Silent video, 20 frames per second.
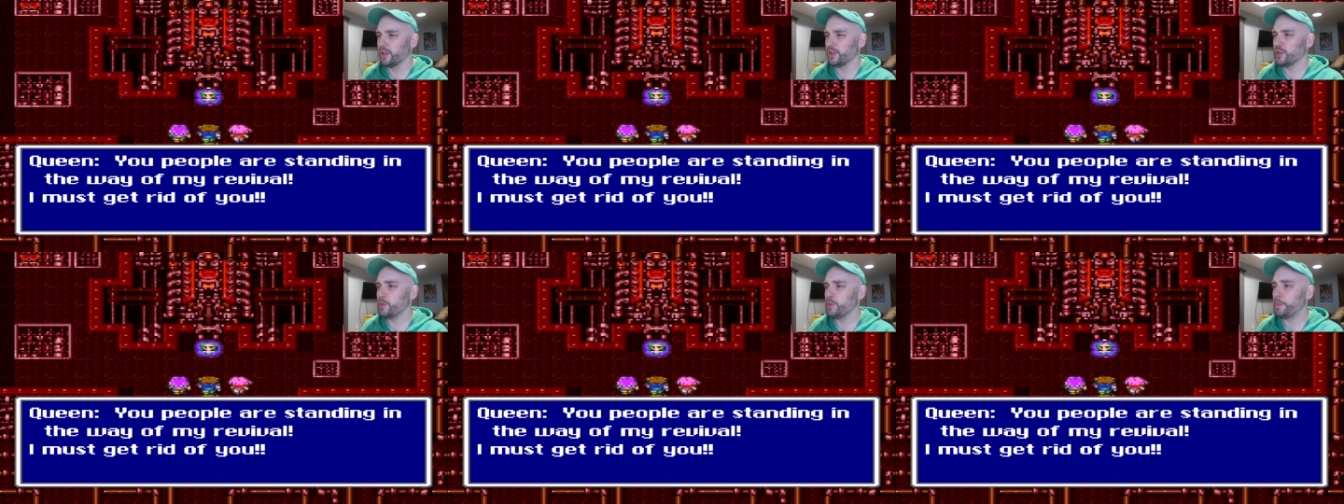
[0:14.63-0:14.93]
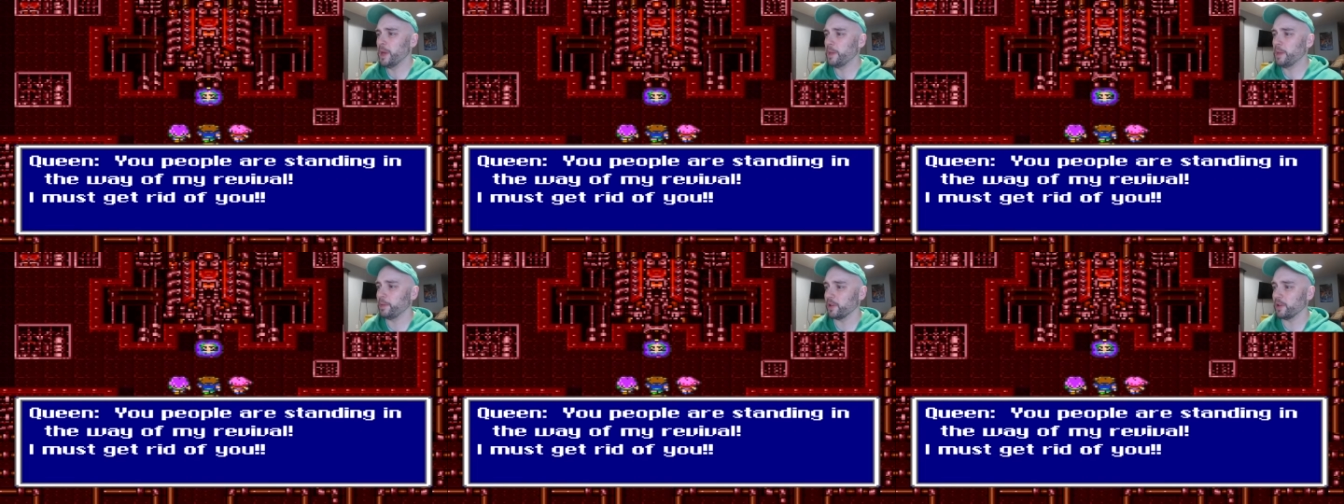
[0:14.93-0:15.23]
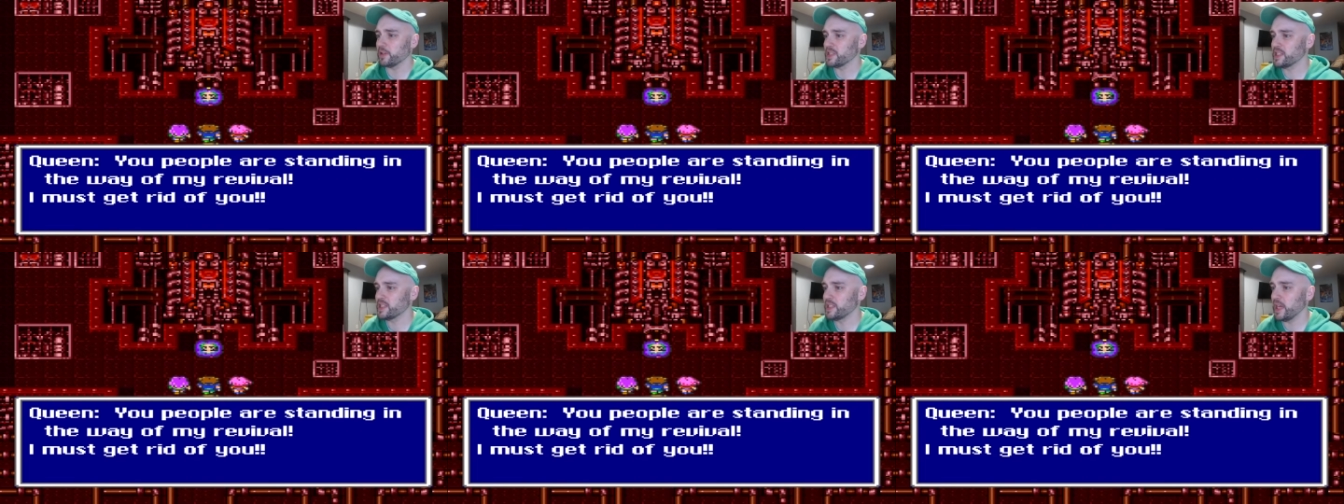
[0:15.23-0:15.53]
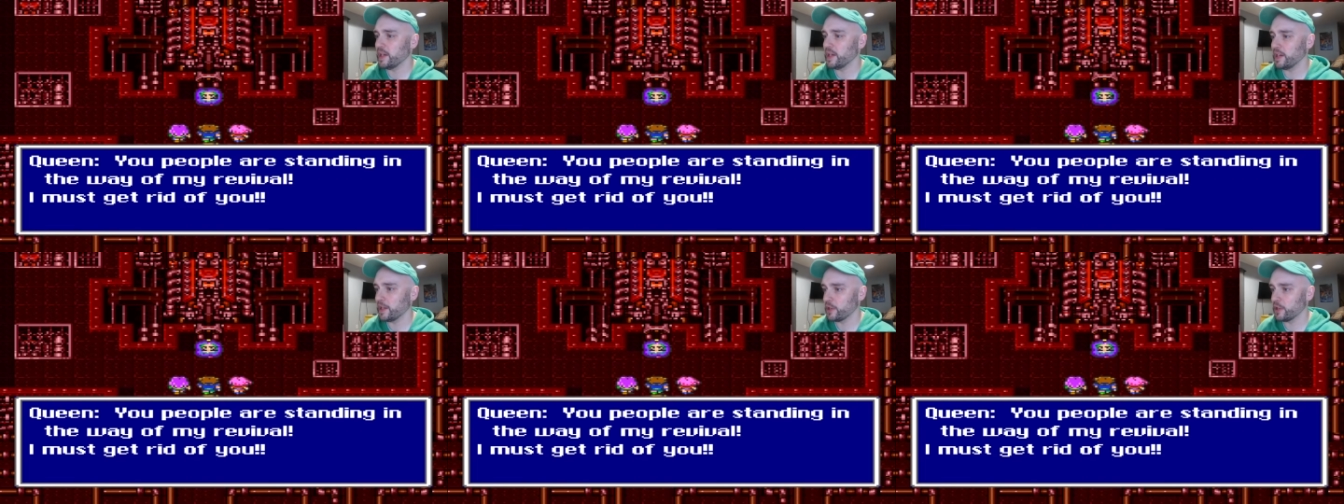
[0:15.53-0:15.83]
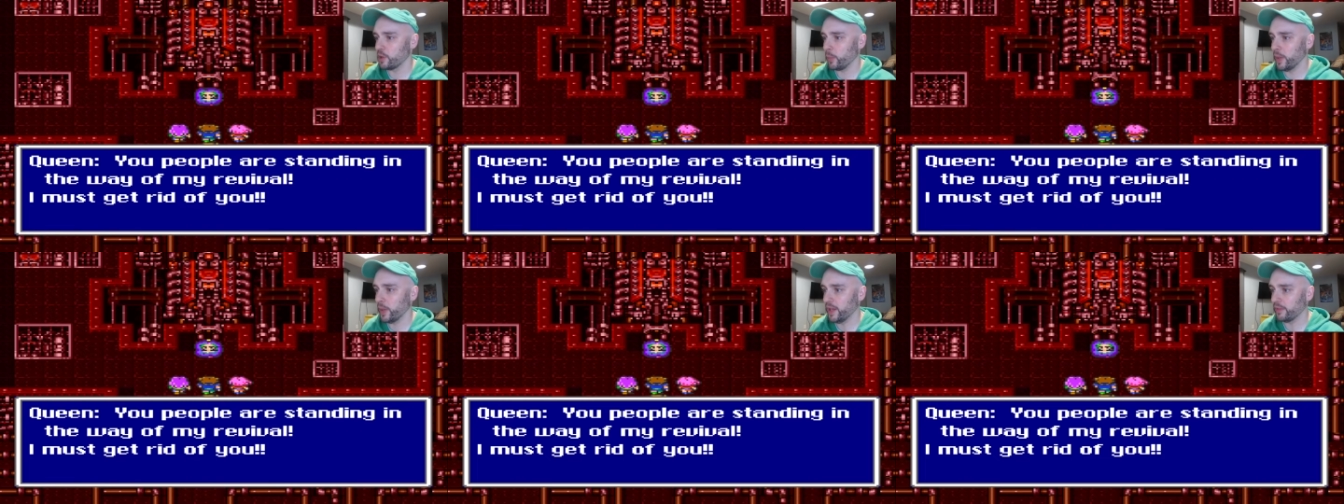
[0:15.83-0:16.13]
You people are standing in
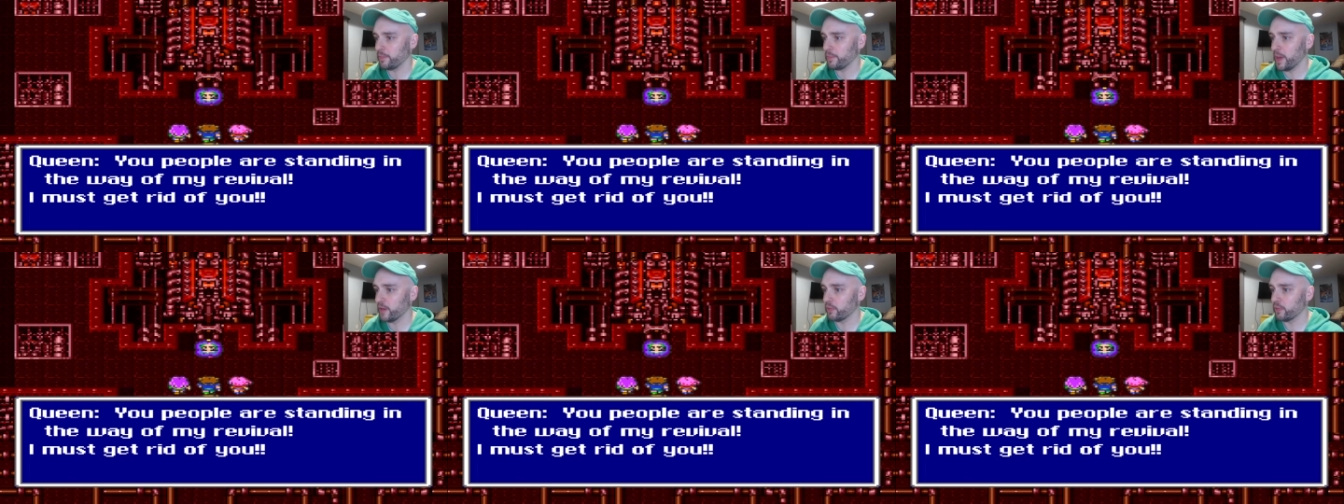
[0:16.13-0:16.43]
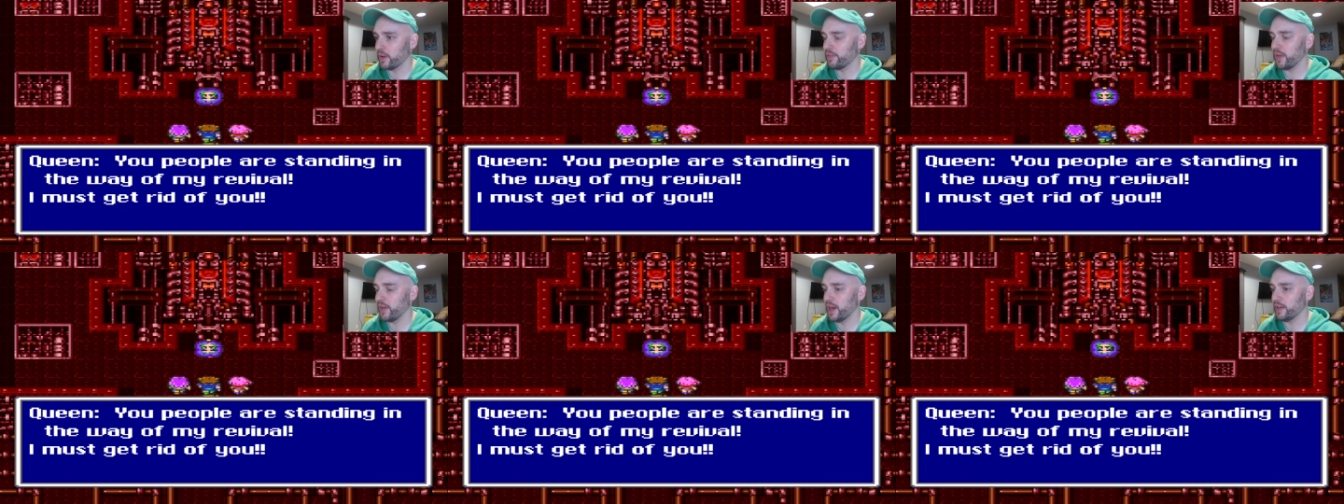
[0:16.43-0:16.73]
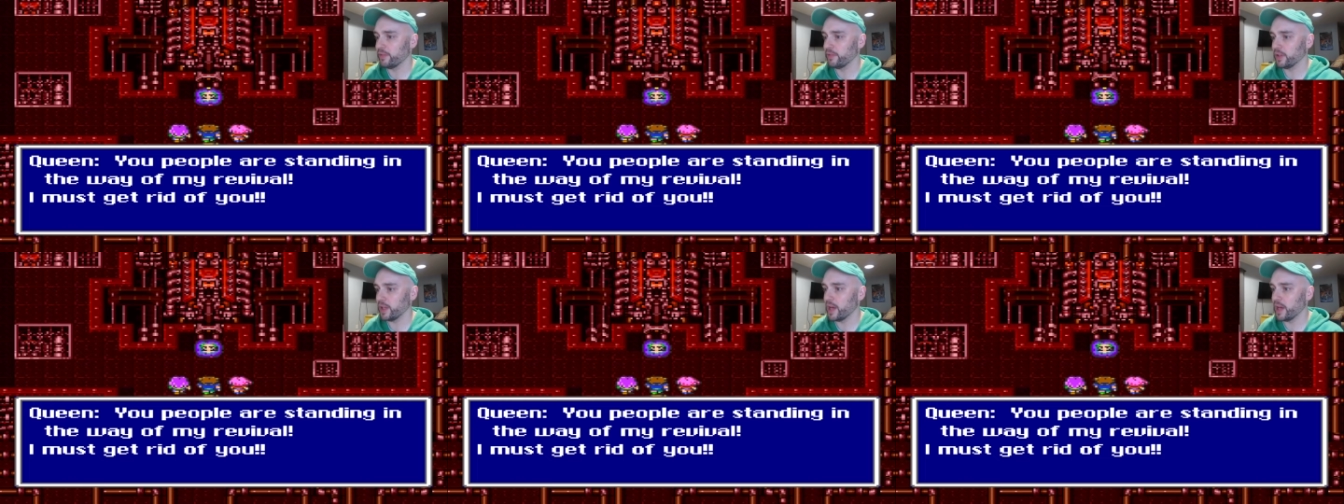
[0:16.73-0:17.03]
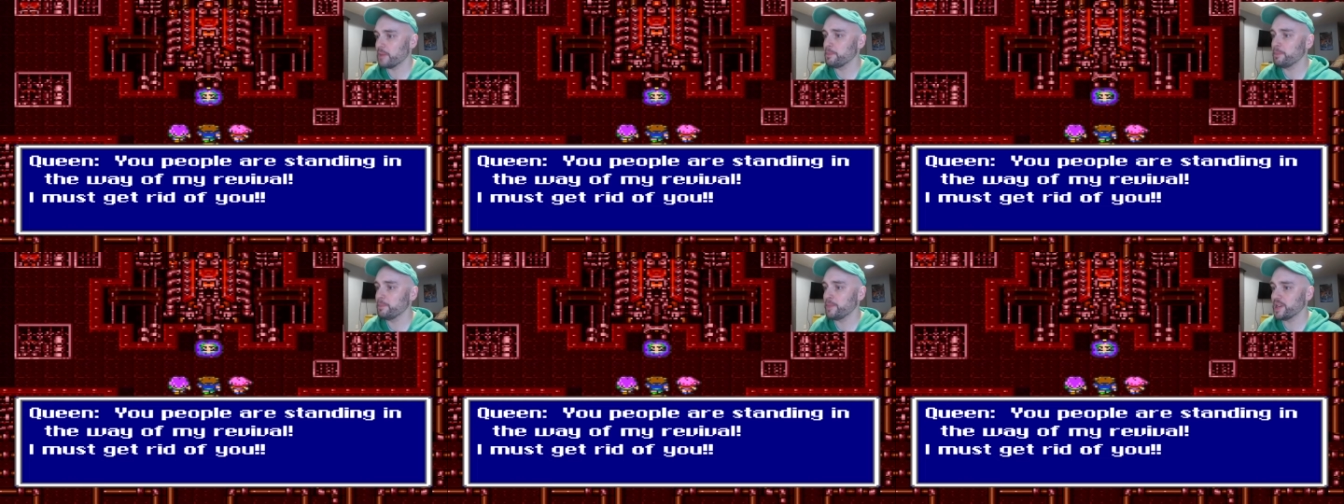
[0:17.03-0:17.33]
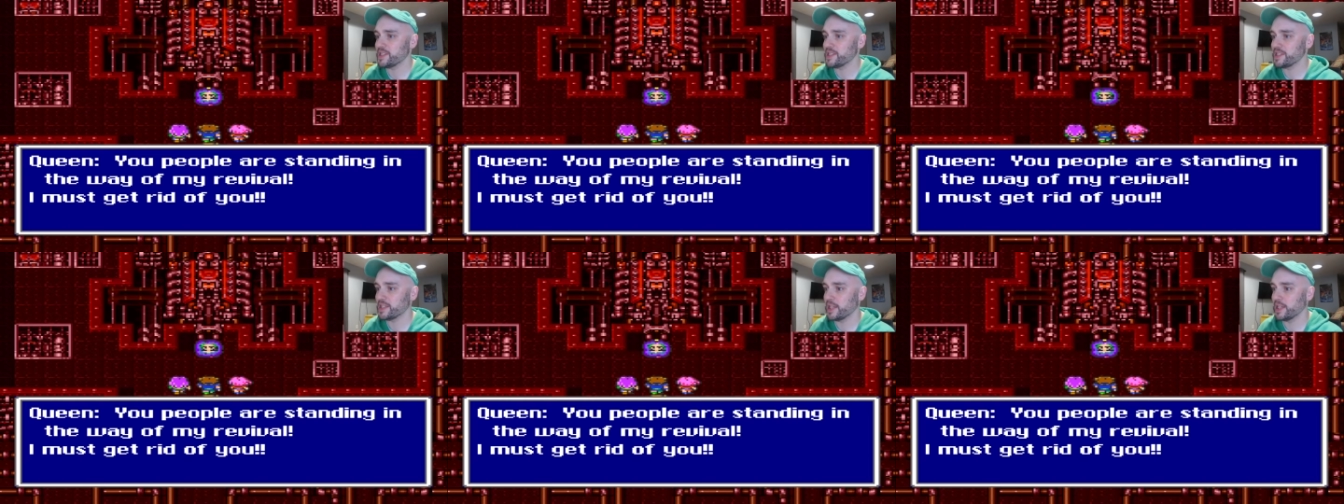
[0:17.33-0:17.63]
the way of my revival. I
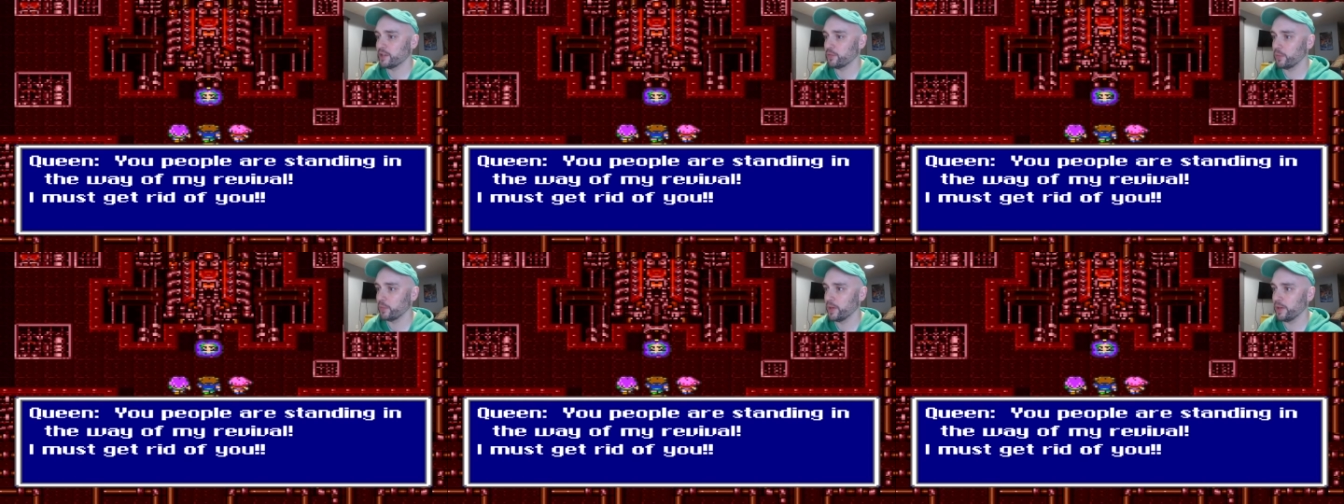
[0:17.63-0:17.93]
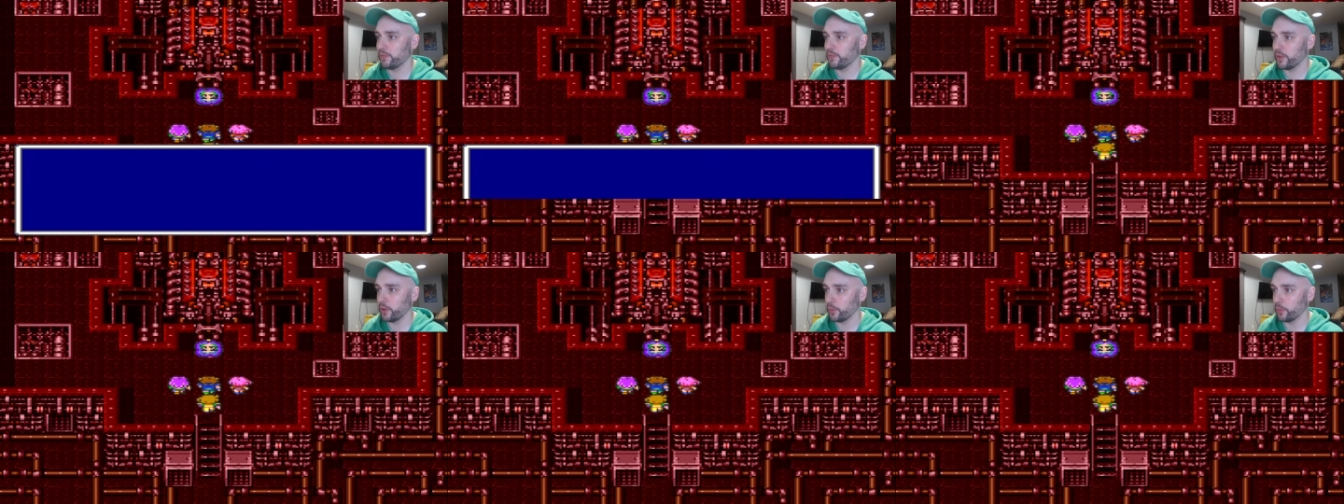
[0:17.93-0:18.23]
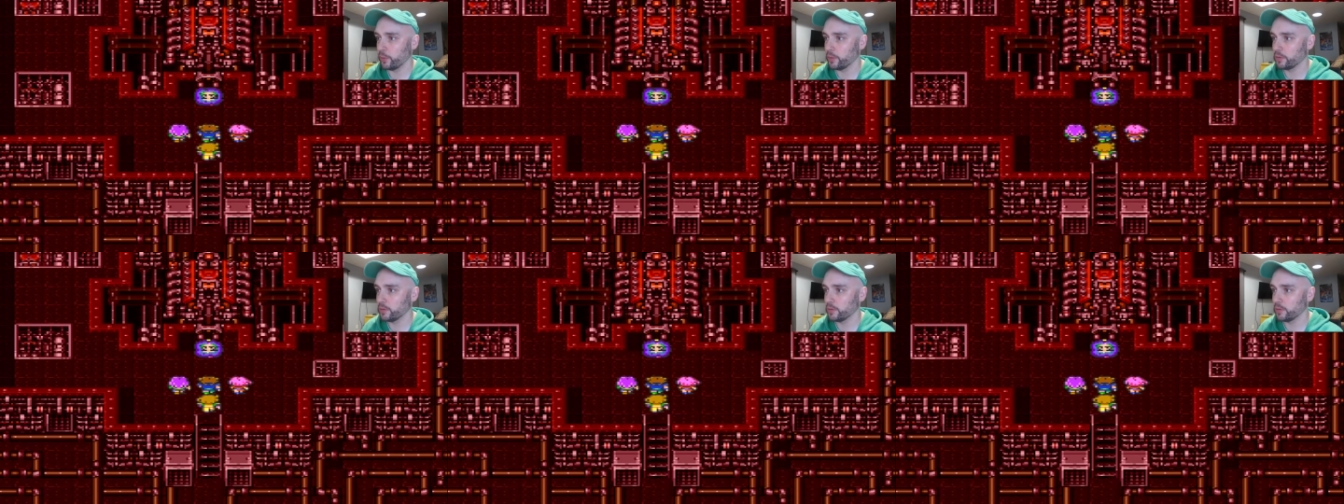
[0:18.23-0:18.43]
must get rid of you.